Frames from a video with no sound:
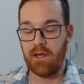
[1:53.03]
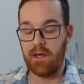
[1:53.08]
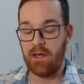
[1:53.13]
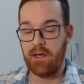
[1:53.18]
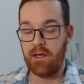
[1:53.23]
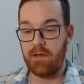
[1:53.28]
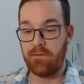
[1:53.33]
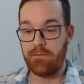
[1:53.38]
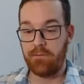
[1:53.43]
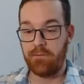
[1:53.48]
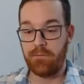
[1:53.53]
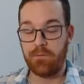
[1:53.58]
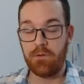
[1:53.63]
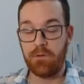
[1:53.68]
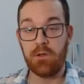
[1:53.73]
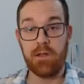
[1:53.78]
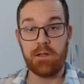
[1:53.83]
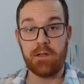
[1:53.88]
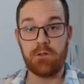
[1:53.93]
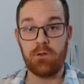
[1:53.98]
if
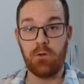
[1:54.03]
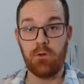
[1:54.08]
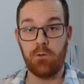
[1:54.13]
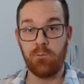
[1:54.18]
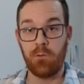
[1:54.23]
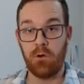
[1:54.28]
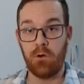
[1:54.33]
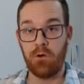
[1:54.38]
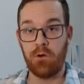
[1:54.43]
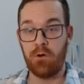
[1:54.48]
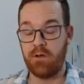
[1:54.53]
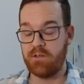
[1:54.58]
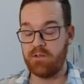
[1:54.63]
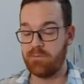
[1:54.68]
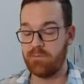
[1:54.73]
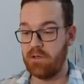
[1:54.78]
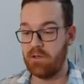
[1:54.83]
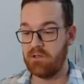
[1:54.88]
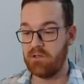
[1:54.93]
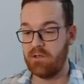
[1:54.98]
you'd like to know more
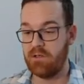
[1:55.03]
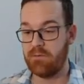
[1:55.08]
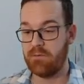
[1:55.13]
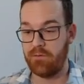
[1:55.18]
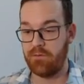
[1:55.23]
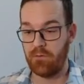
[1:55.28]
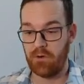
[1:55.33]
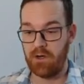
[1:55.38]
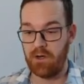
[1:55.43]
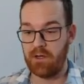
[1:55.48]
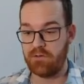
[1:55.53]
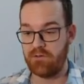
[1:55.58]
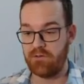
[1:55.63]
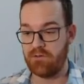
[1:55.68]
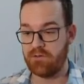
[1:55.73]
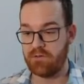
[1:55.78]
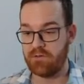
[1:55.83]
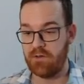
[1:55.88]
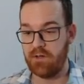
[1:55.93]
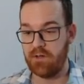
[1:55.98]
especially before i
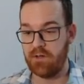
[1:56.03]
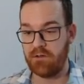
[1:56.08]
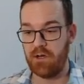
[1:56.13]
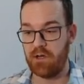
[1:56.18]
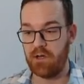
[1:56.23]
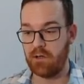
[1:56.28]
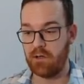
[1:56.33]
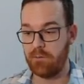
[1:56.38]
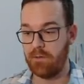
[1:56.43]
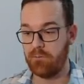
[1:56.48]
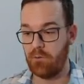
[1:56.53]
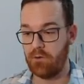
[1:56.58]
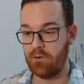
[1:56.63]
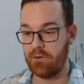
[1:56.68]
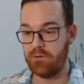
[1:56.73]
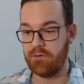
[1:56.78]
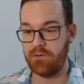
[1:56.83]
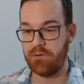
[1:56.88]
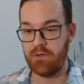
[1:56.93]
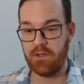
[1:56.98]
just uh, talk a bit more
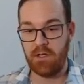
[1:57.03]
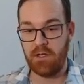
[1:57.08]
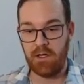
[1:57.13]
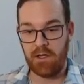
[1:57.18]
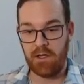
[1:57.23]
into it